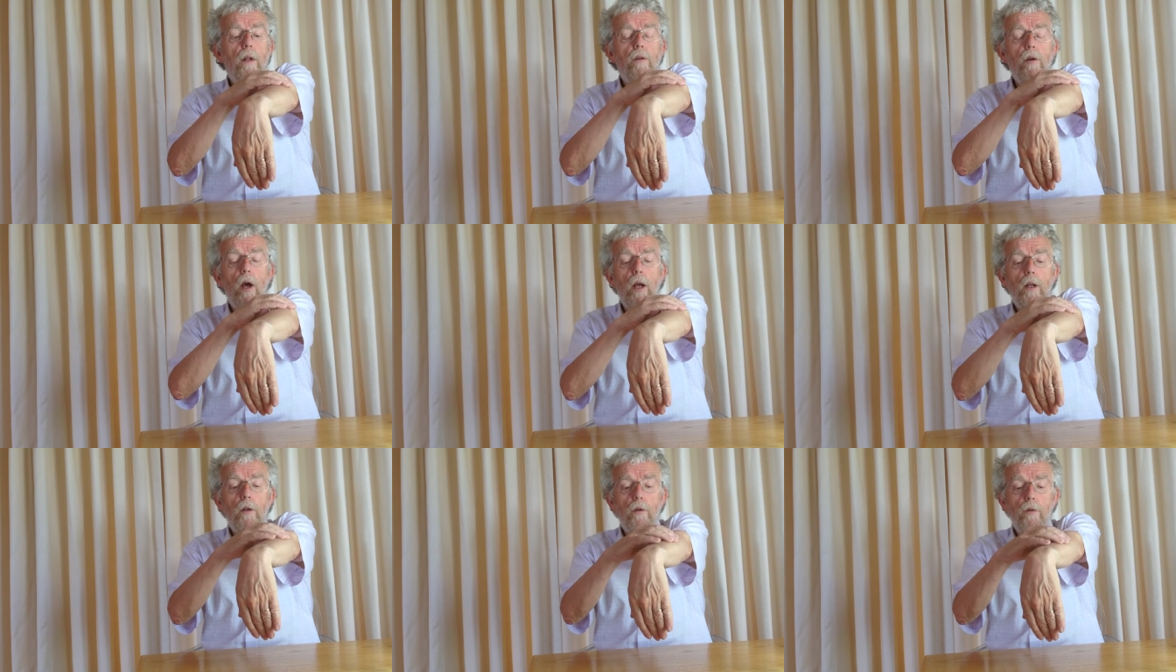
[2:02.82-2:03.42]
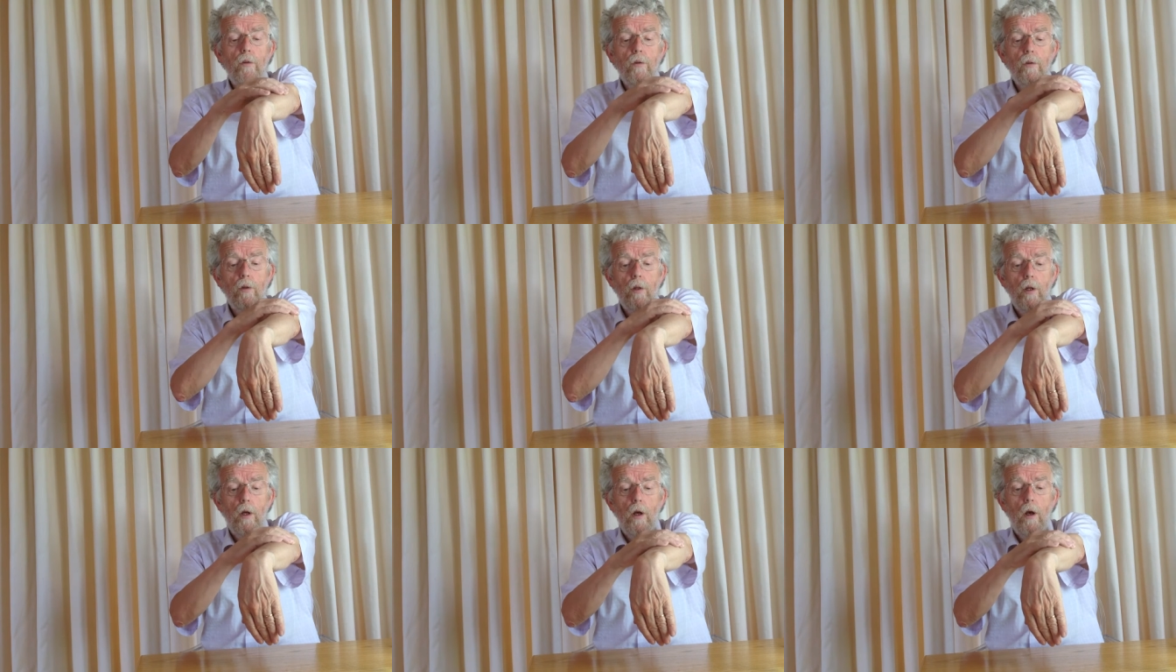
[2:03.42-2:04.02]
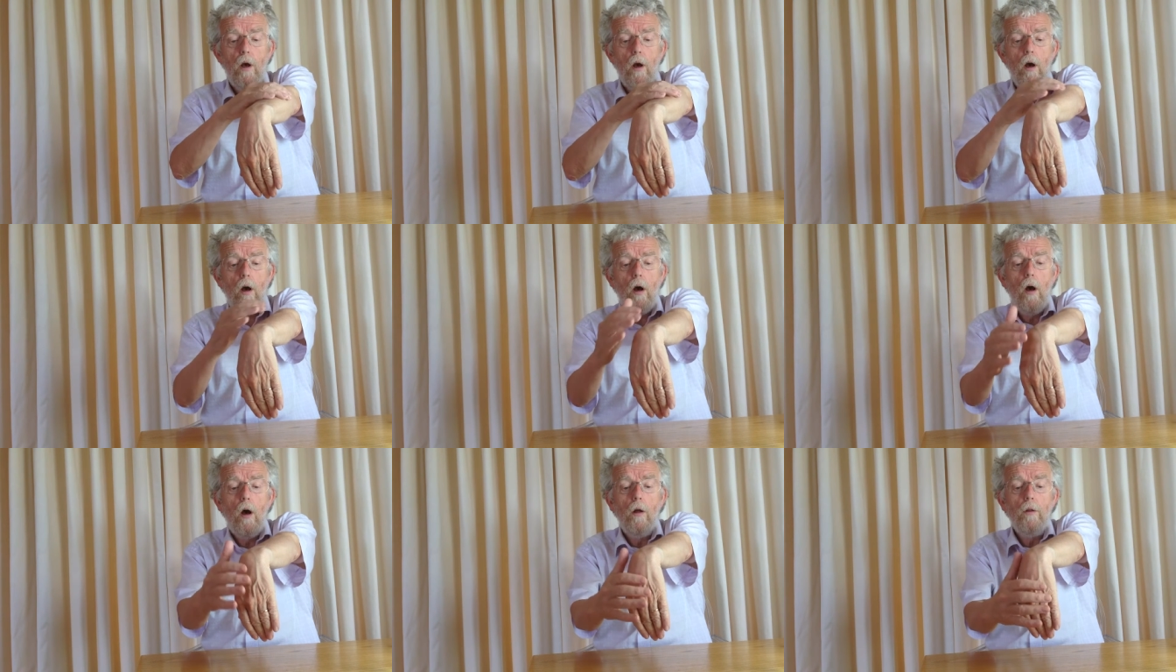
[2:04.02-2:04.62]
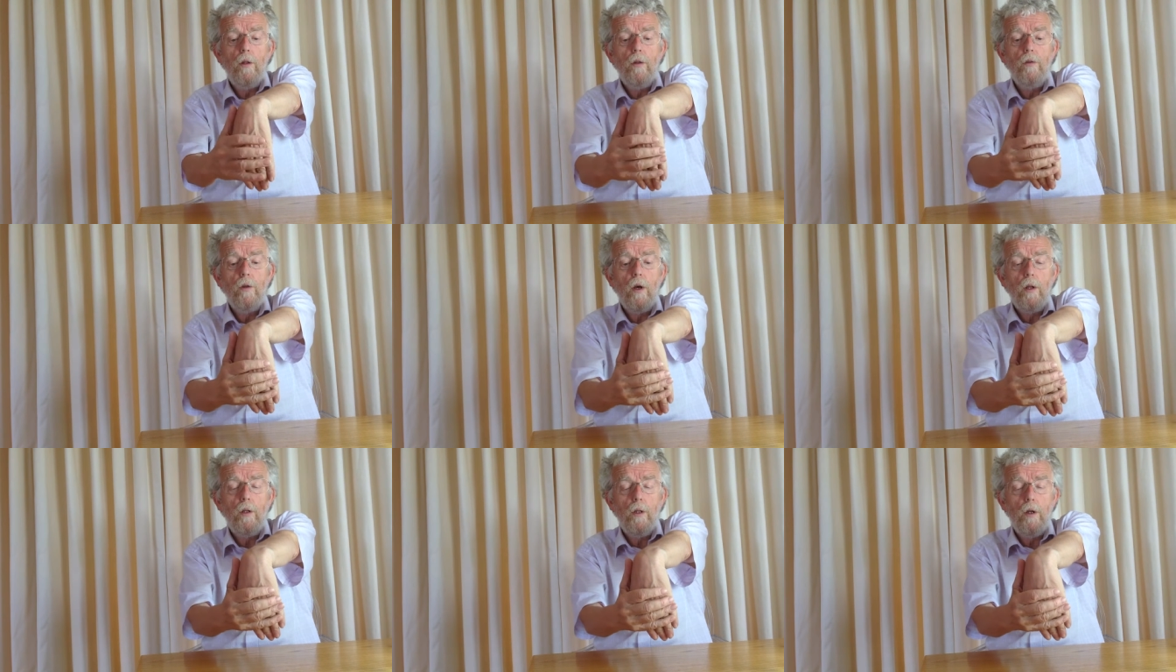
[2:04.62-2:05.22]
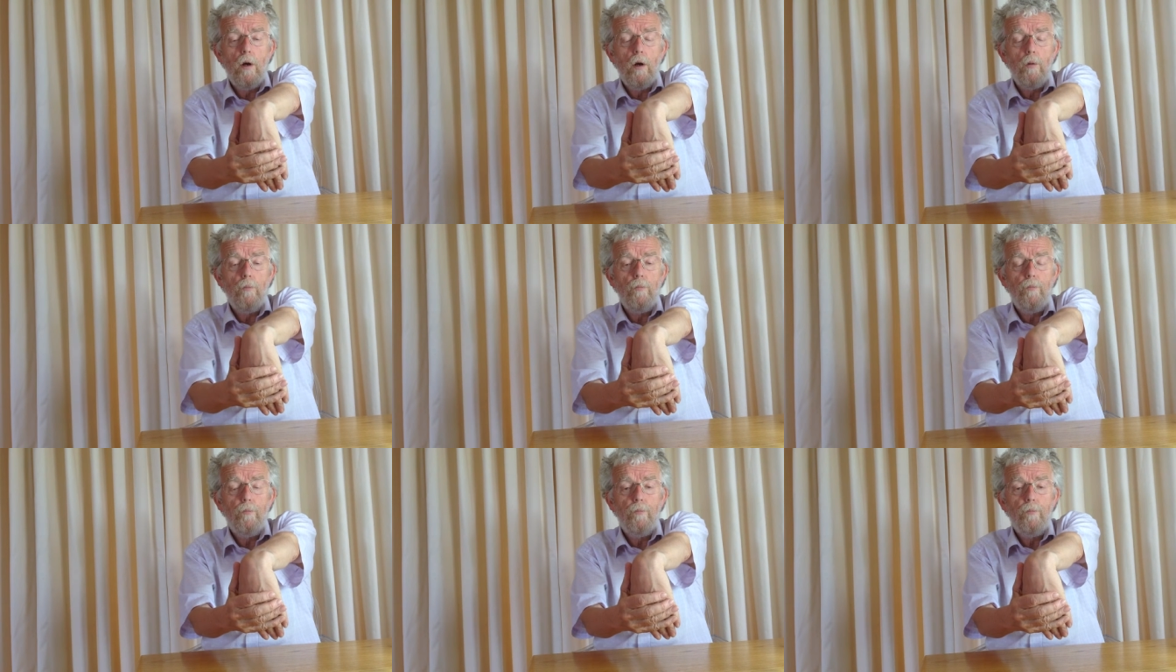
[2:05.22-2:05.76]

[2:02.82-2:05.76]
the tightness on this side of the arm.